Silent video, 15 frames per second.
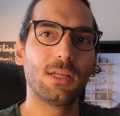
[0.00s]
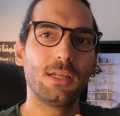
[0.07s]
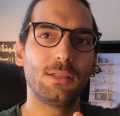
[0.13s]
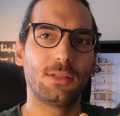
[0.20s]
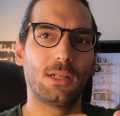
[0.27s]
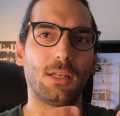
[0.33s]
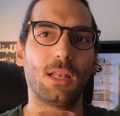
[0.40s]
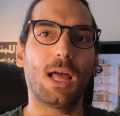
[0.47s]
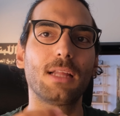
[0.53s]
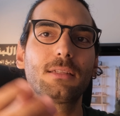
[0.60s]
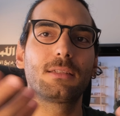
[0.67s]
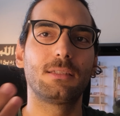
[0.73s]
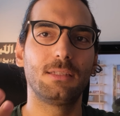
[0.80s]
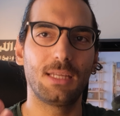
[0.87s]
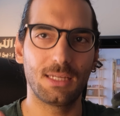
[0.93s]

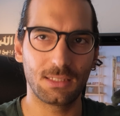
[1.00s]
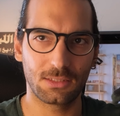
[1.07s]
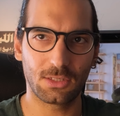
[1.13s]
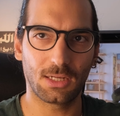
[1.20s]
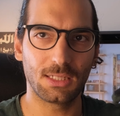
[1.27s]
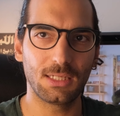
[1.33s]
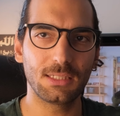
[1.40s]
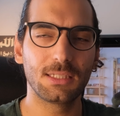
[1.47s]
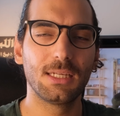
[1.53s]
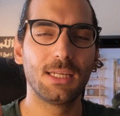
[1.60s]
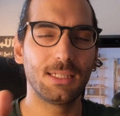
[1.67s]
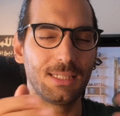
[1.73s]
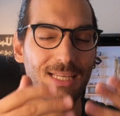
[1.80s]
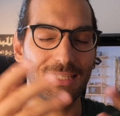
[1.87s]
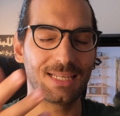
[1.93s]
LUT,
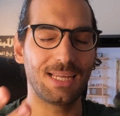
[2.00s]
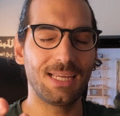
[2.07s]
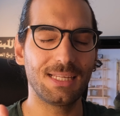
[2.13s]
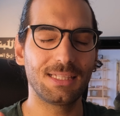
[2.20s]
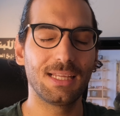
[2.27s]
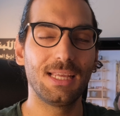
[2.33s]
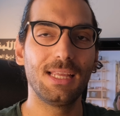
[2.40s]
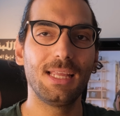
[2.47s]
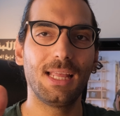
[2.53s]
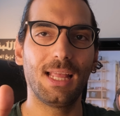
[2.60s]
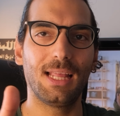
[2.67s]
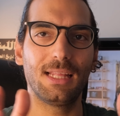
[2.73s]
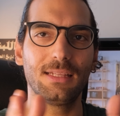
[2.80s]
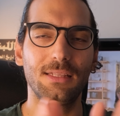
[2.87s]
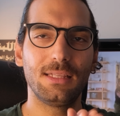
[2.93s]
they say it,
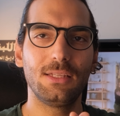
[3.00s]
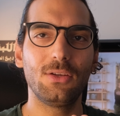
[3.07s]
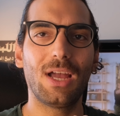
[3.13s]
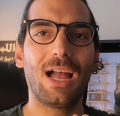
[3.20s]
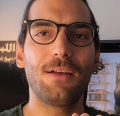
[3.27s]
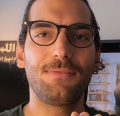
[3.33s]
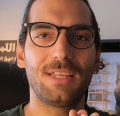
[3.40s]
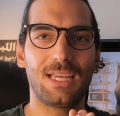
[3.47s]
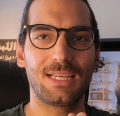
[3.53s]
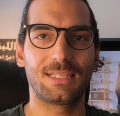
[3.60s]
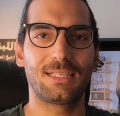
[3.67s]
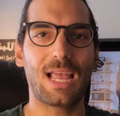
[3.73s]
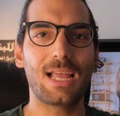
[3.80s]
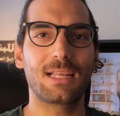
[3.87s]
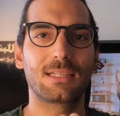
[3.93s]
and you have the
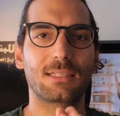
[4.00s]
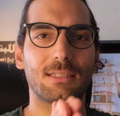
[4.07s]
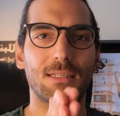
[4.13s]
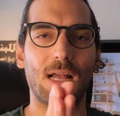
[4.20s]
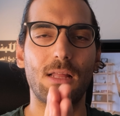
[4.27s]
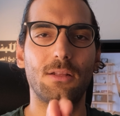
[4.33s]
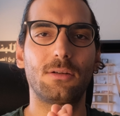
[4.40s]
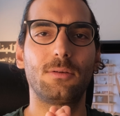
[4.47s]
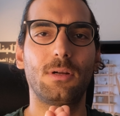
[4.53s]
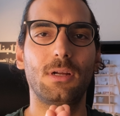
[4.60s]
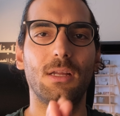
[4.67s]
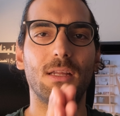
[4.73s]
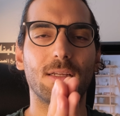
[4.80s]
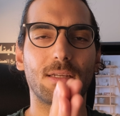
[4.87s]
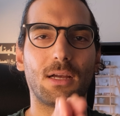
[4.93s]
exact
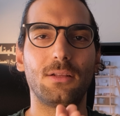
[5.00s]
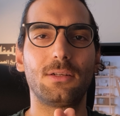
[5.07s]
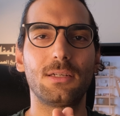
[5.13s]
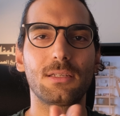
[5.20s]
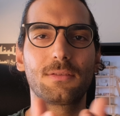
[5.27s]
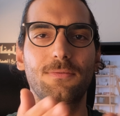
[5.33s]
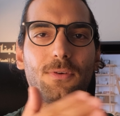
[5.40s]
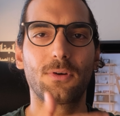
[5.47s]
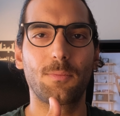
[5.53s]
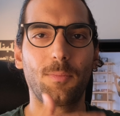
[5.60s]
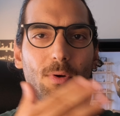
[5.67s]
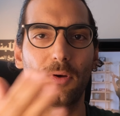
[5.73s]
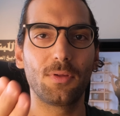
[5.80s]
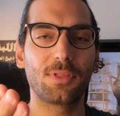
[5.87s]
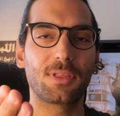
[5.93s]
colors for
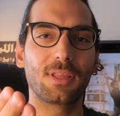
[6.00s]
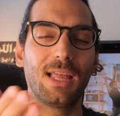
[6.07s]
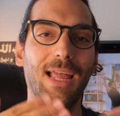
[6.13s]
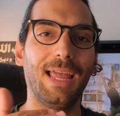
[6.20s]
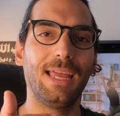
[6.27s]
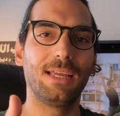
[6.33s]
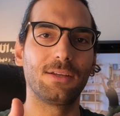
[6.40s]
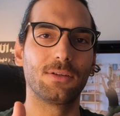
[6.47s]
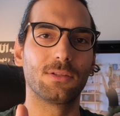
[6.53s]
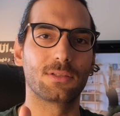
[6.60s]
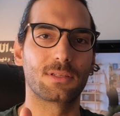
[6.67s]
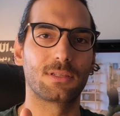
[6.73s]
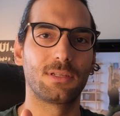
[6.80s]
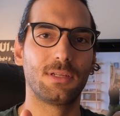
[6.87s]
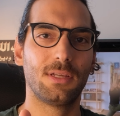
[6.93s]
both
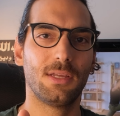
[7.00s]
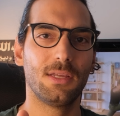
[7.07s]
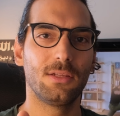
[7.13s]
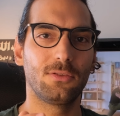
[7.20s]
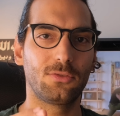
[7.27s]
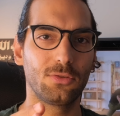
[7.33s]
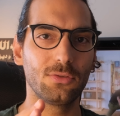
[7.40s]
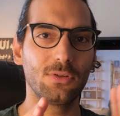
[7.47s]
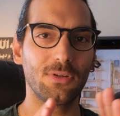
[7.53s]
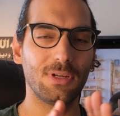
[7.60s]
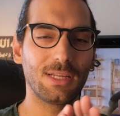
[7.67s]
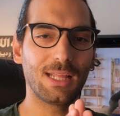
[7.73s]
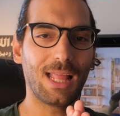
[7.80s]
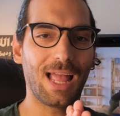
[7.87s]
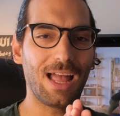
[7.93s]
angles to
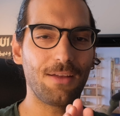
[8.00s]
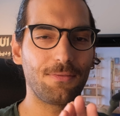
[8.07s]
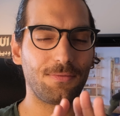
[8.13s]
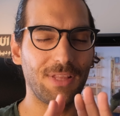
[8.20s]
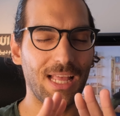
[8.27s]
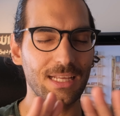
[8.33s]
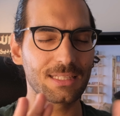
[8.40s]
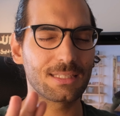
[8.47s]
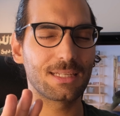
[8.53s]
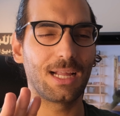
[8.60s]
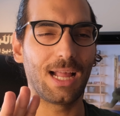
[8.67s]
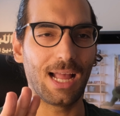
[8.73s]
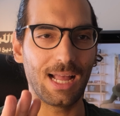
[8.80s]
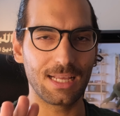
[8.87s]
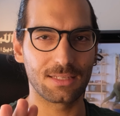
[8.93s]
have less
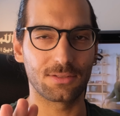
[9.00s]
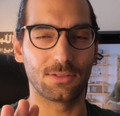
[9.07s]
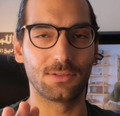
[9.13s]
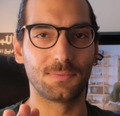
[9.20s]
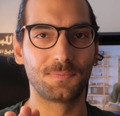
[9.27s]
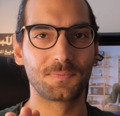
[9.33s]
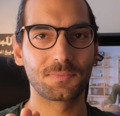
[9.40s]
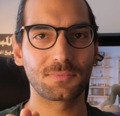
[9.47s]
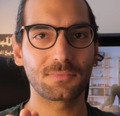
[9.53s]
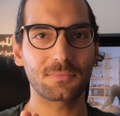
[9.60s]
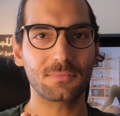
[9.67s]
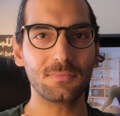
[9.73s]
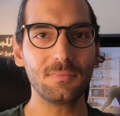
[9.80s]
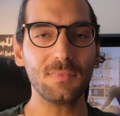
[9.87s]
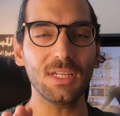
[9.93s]
hassle.
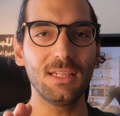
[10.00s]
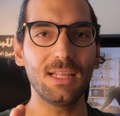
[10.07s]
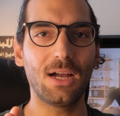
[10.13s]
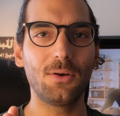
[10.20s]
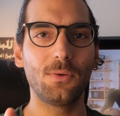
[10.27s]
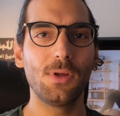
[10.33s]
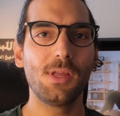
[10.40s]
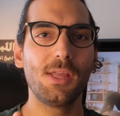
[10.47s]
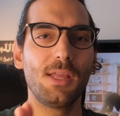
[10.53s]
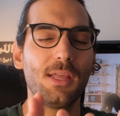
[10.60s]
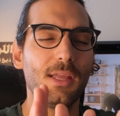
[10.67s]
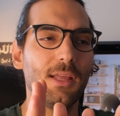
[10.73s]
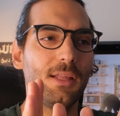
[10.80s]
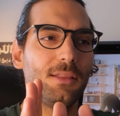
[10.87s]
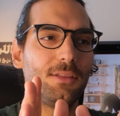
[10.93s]
Now,
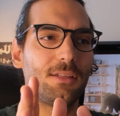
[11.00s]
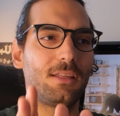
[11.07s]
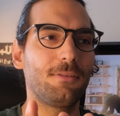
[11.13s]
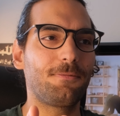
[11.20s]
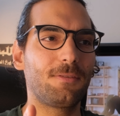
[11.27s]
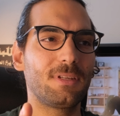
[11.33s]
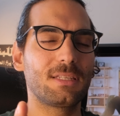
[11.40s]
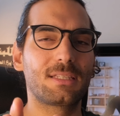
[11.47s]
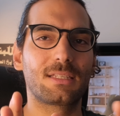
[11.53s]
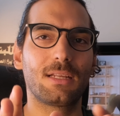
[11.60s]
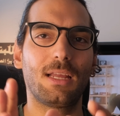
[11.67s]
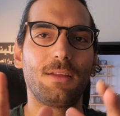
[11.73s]
the difference,